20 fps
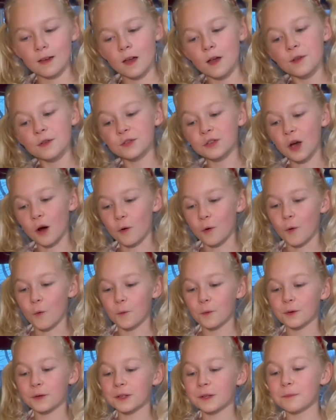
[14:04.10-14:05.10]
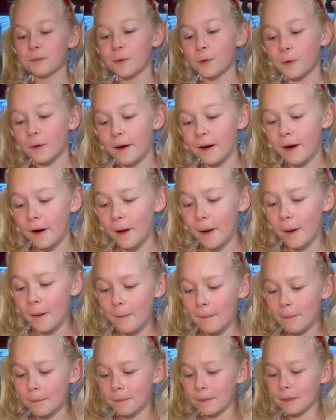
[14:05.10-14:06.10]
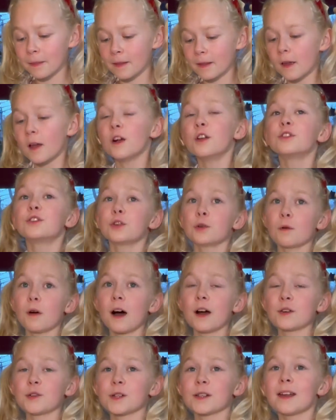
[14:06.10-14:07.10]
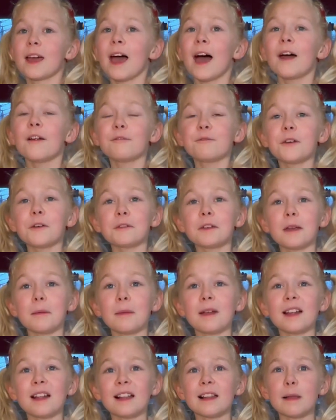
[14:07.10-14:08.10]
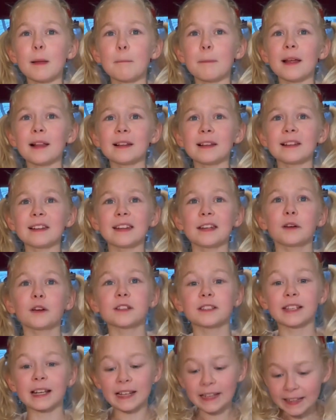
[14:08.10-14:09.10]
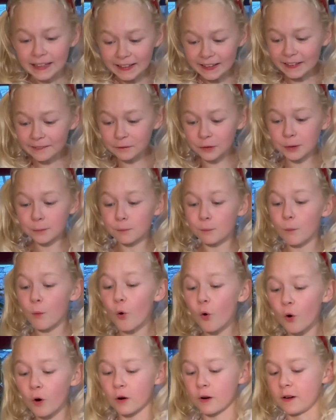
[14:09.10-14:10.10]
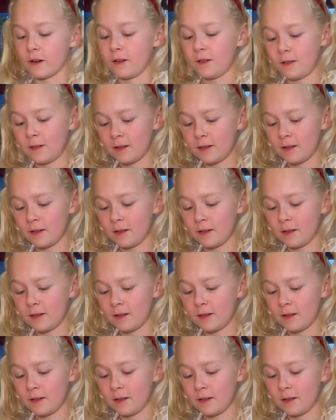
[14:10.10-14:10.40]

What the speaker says: So we're going to pour 250 milliliters even more